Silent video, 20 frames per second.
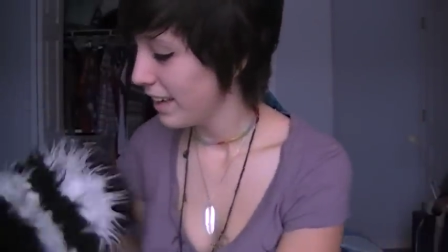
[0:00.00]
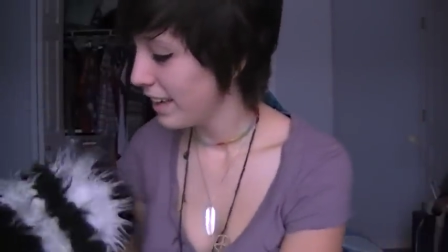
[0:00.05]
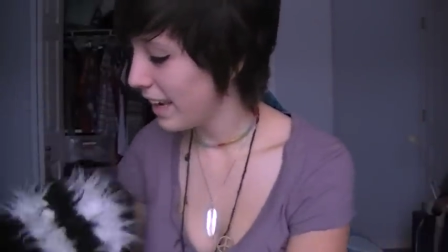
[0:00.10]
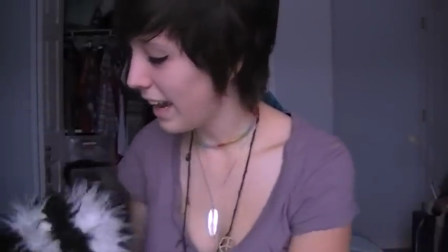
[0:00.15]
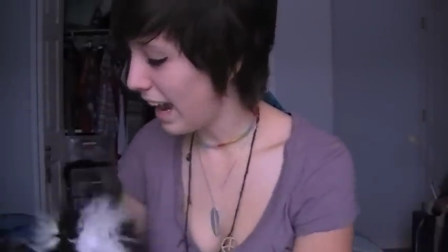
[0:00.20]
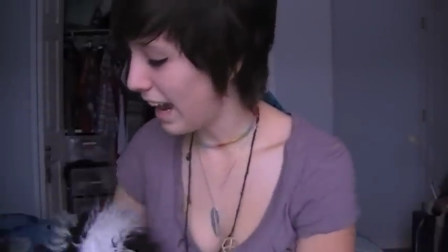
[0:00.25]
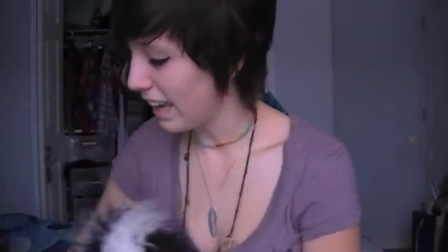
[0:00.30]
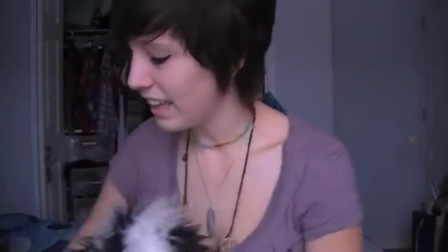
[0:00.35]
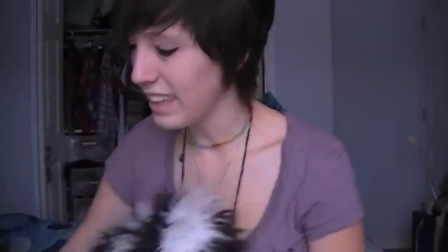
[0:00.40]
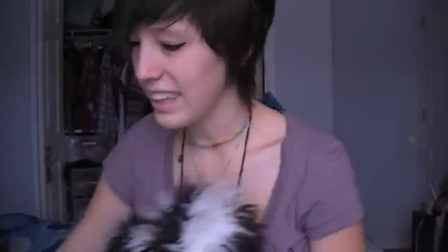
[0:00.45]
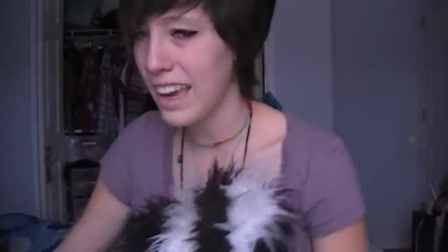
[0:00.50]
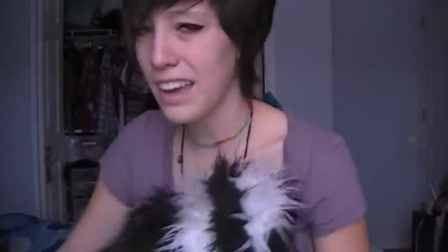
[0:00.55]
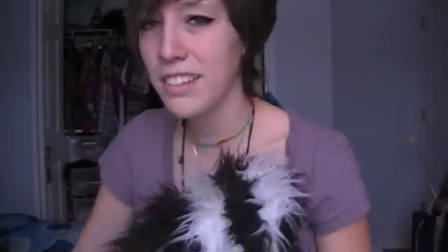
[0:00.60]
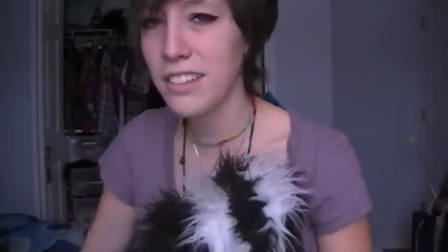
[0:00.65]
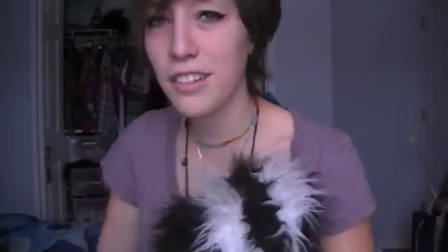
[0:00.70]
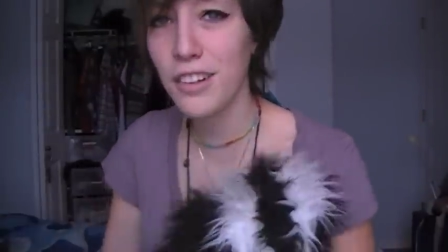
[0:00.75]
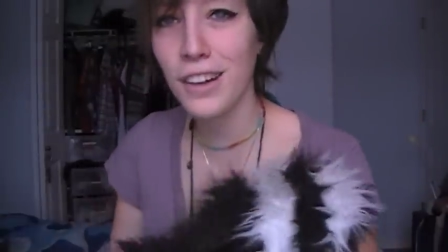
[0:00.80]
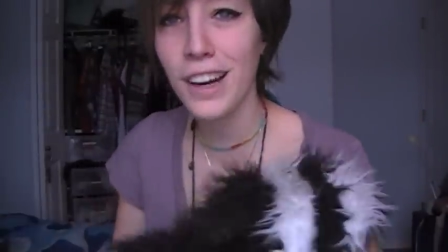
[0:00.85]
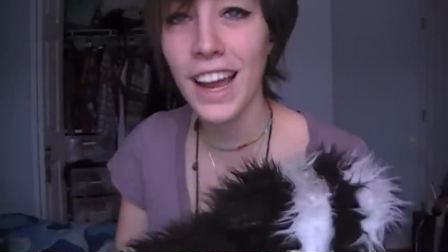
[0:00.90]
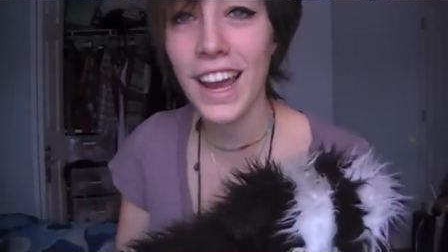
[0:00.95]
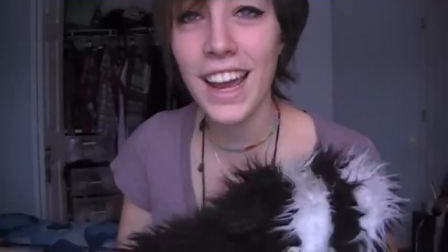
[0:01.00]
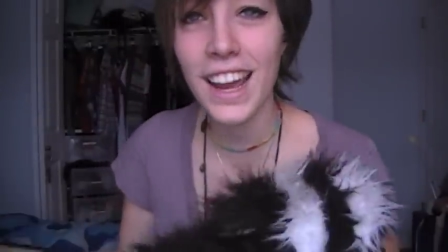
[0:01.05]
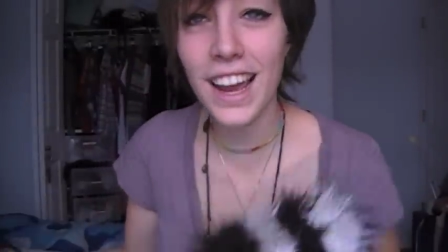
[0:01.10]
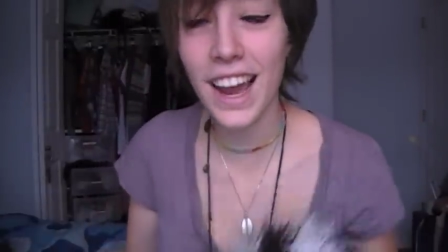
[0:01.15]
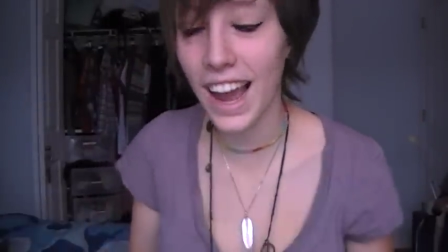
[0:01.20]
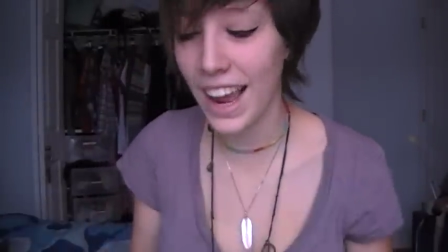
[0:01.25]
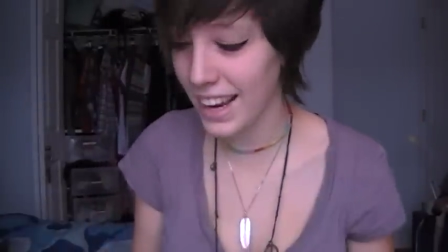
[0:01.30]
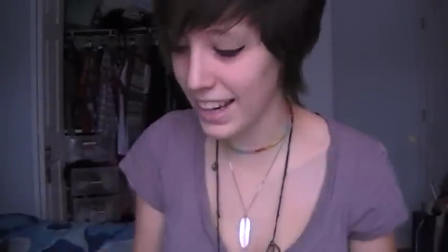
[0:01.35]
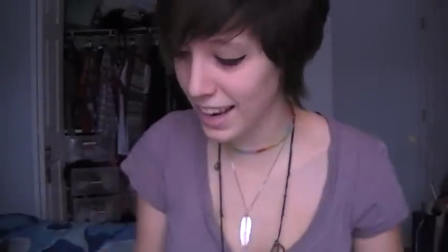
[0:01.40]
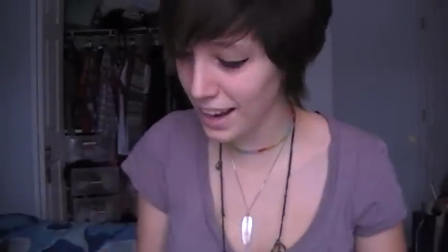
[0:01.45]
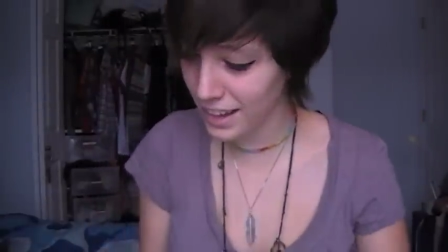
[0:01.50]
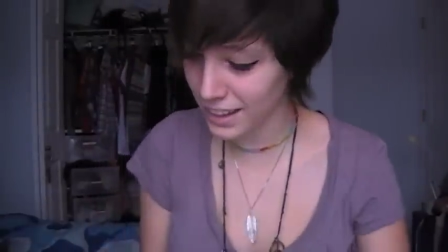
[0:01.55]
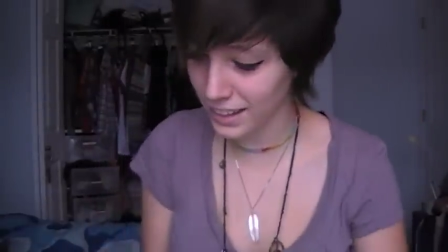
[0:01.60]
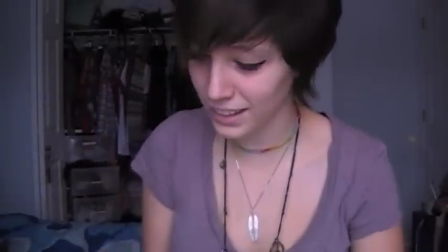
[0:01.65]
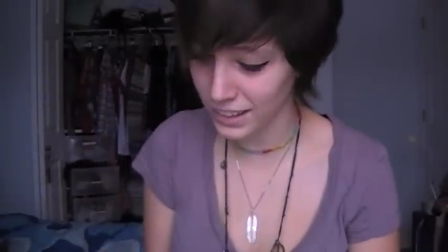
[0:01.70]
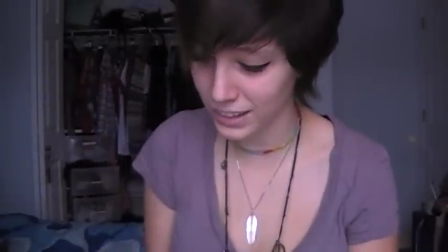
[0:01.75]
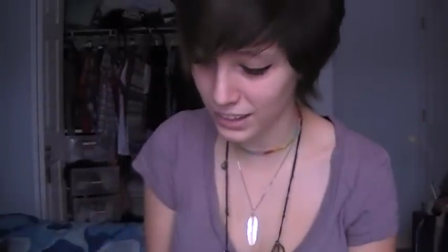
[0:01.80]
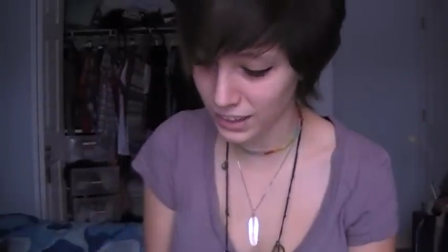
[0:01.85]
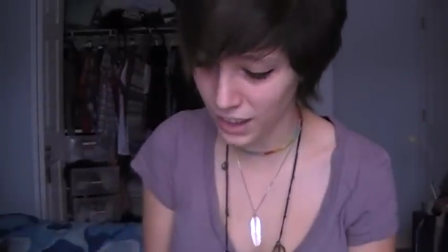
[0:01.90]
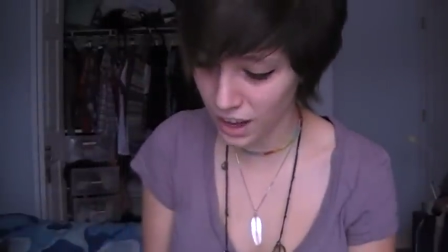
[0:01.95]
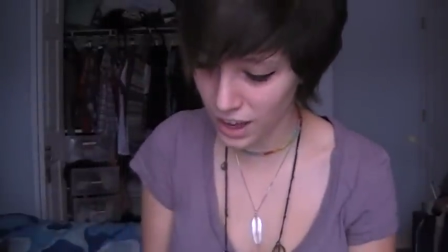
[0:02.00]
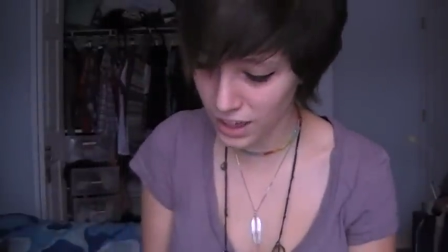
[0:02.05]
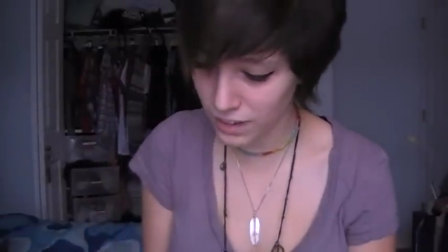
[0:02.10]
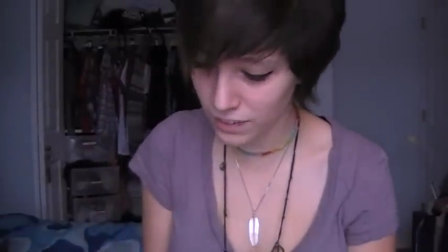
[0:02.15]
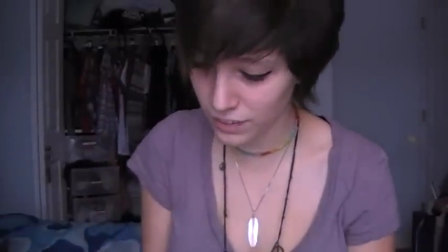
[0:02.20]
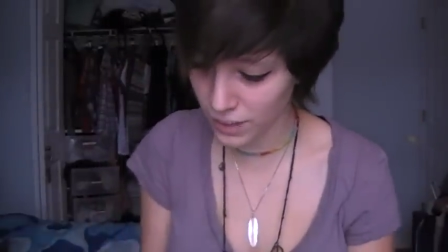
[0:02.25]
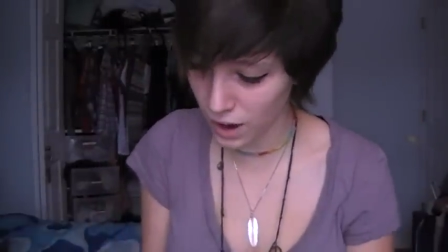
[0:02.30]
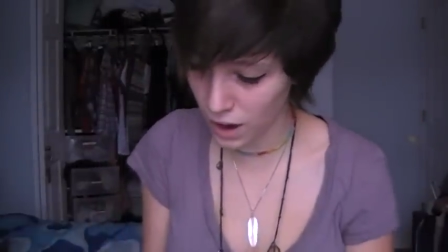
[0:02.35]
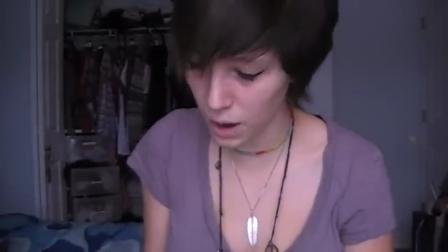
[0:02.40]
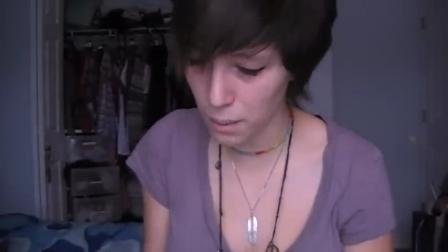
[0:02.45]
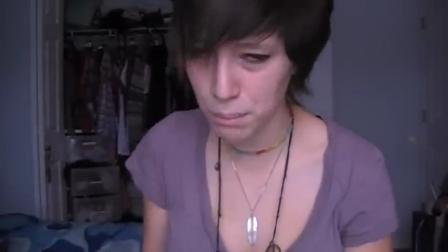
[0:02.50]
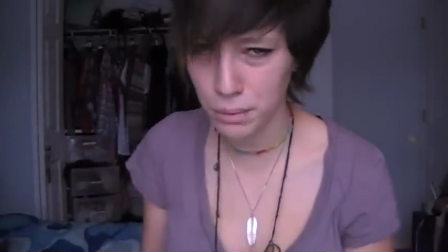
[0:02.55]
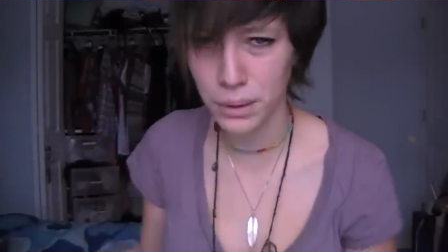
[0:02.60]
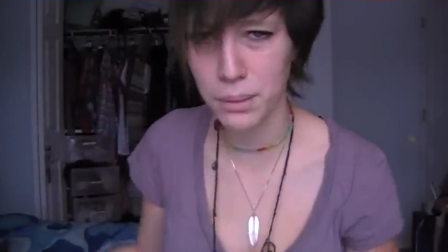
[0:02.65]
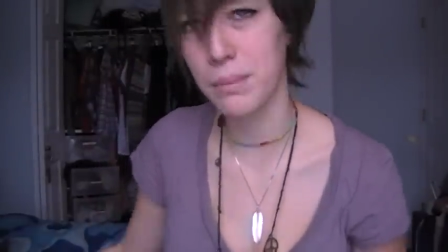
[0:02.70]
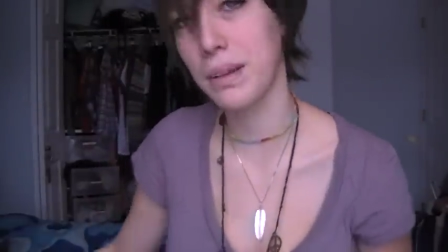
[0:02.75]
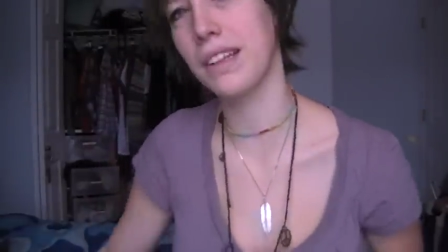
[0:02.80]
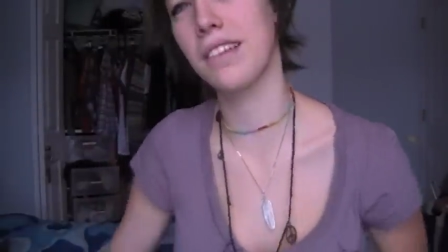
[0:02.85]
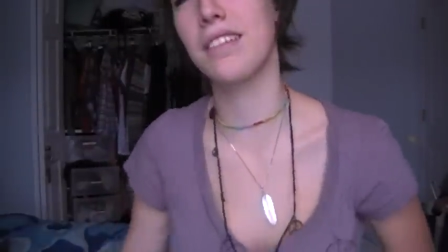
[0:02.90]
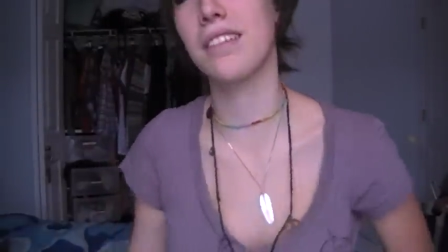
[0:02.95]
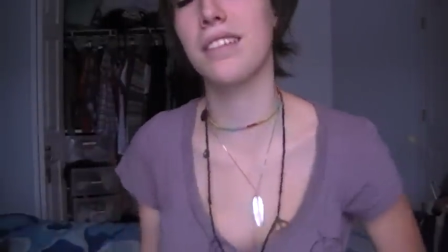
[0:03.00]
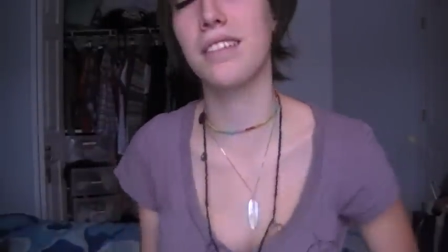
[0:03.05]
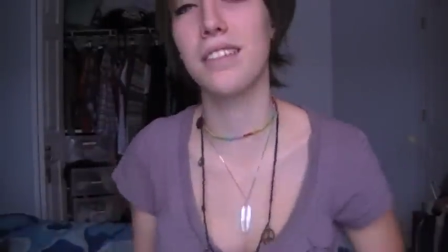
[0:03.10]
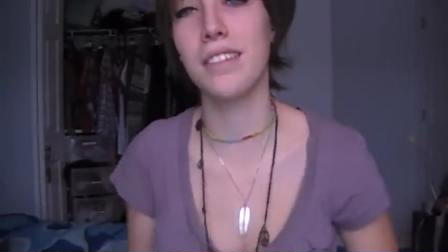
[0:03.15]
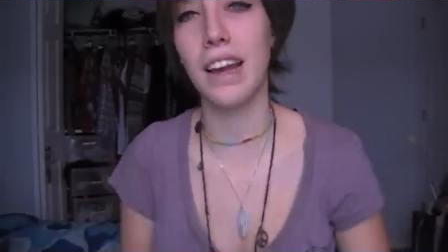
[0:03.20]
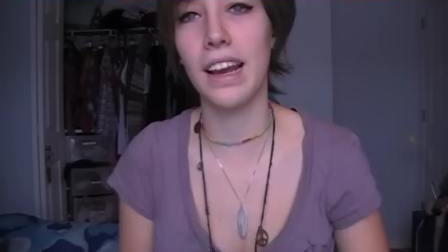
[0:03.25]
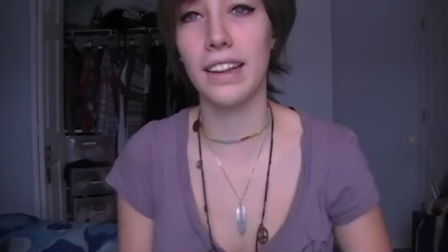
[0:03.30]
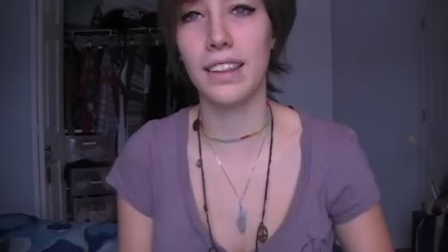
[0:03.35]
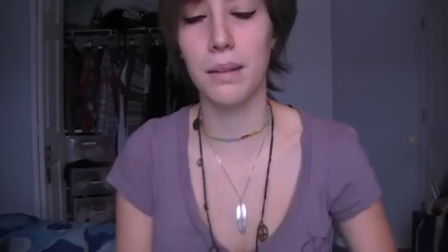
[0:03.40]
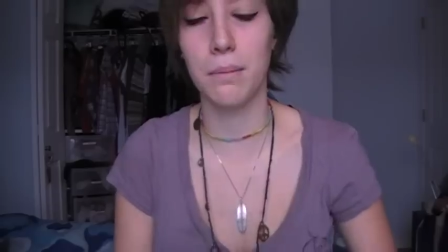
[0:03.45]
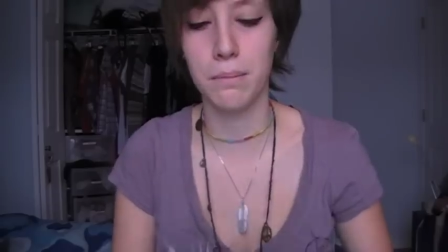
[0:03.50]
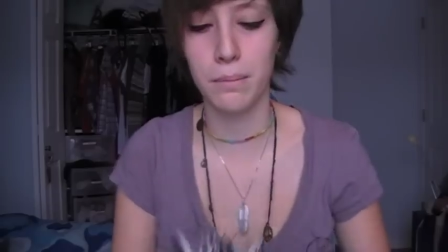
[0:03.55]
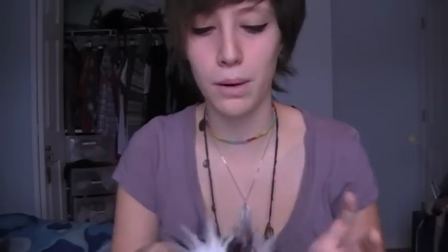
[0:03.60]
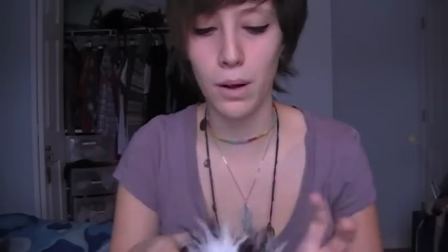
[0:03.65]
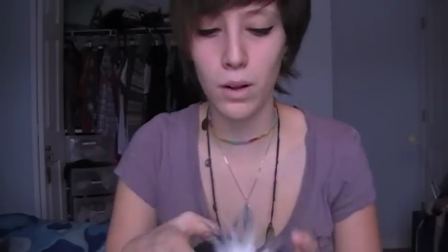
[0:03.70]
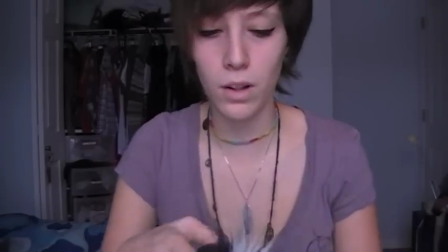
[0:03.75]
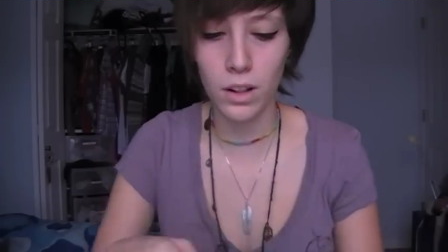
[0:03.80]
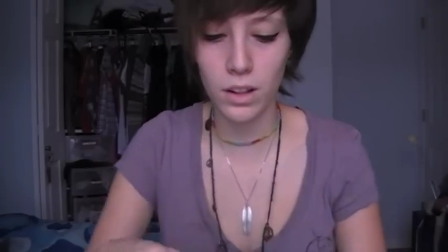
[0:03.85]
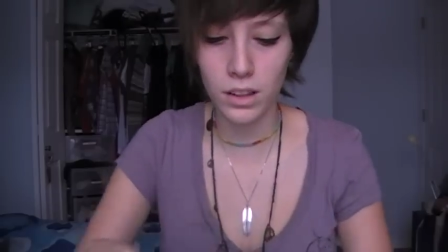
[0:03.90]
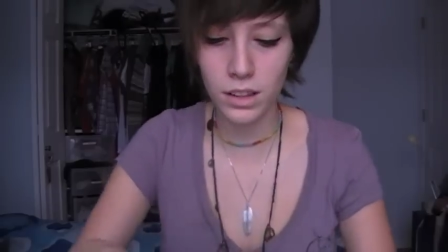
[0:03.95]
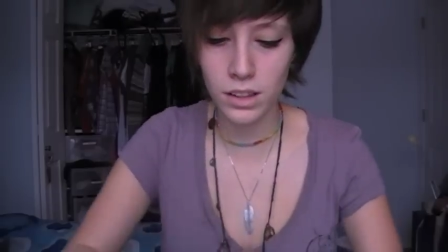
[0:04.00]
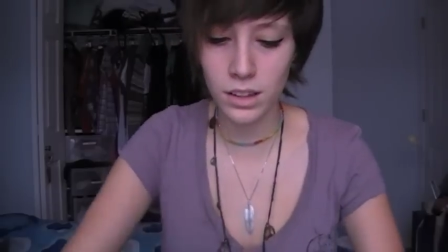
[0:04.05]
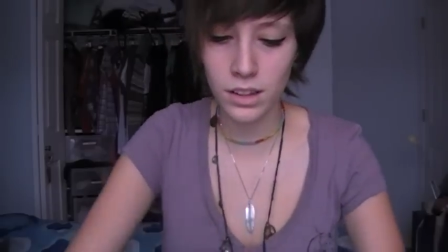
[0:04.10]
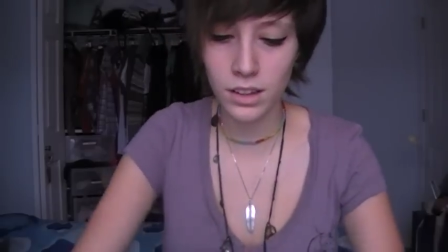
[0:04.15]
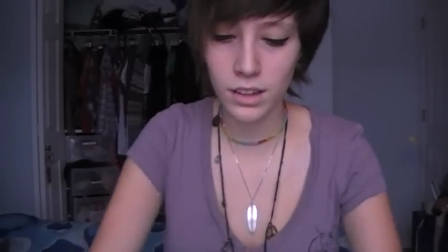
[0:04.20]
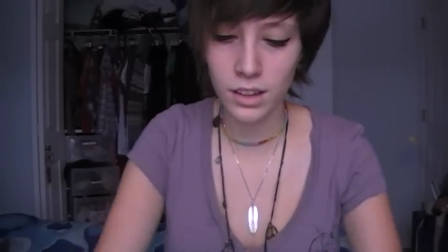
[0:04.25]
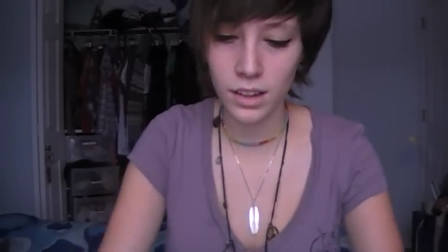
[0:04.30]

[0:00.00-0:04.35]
Yeah, yesterday I got a lot of compliments at the mall